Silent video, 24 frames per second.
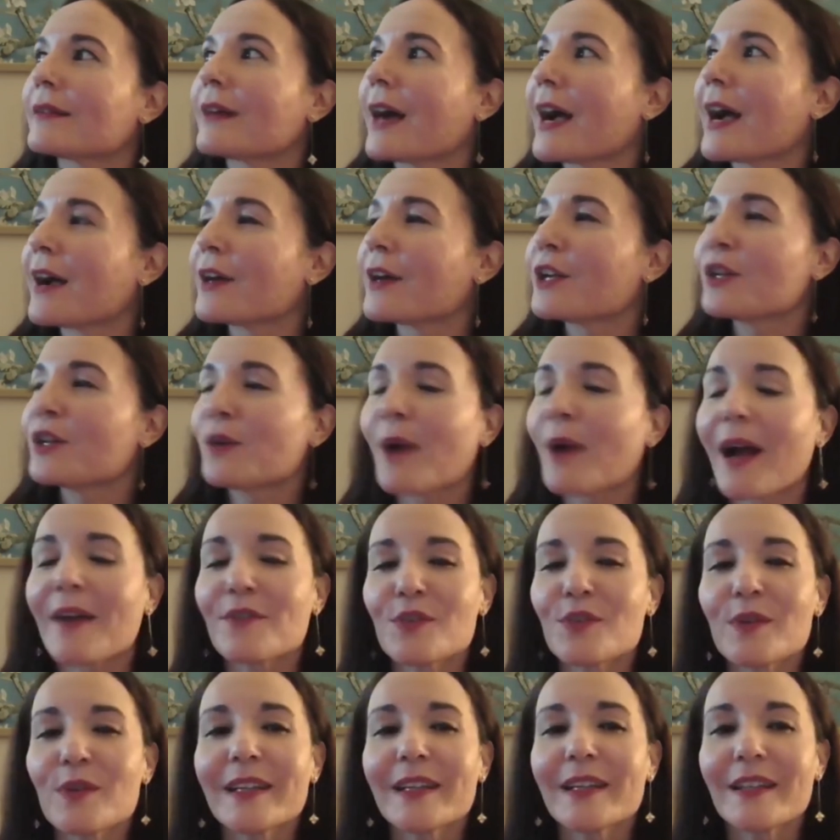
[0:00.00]

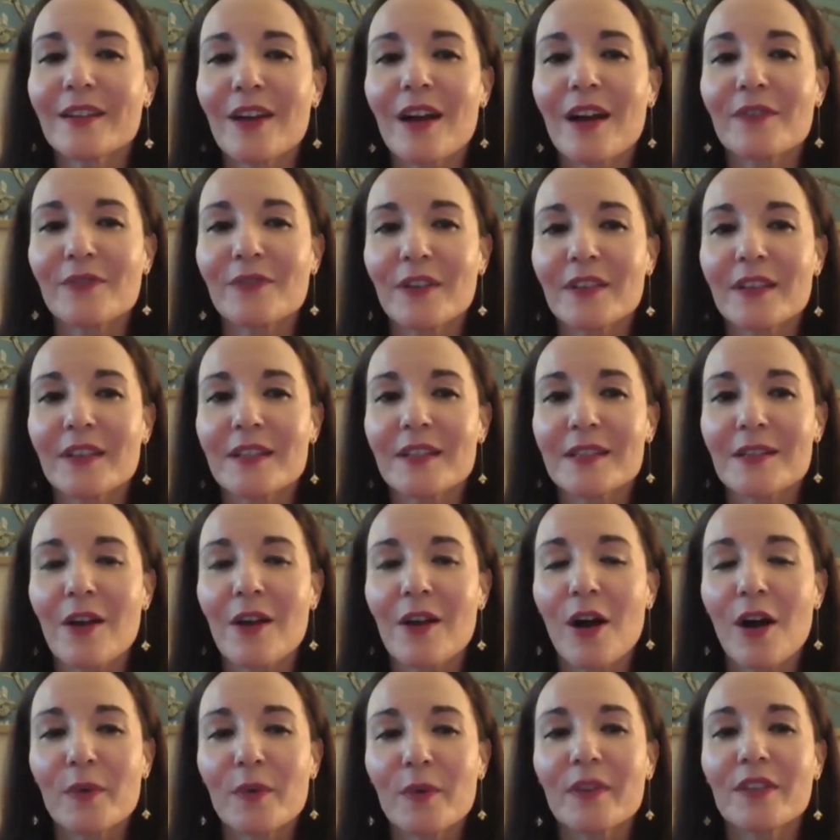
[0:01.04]
After I get off on this
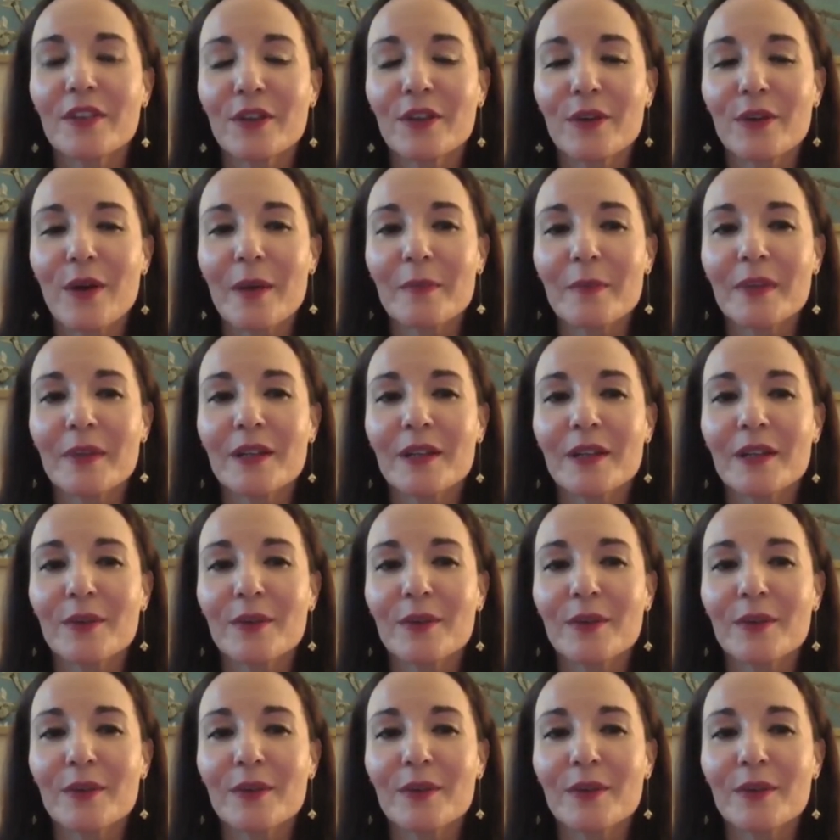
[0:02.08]
call with you, I'm gonna